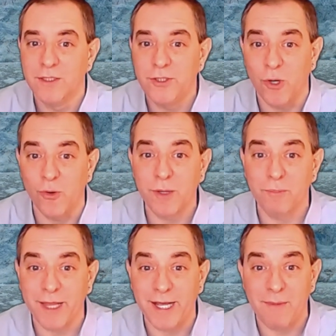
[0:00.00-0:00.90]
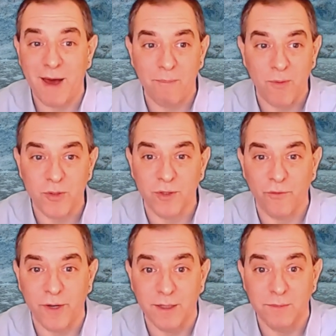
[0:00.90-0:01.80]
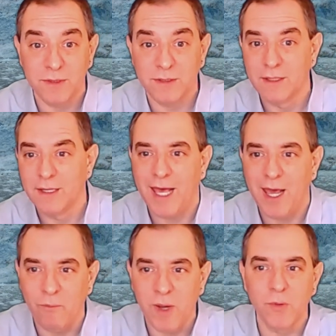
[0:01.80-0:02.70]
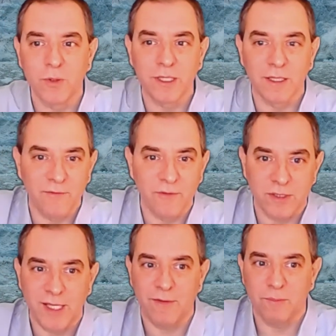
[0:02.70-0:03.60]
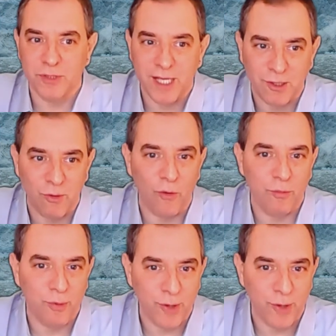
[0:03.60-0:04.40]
don't complain about personal freedoms, and we will deliver 7% growth per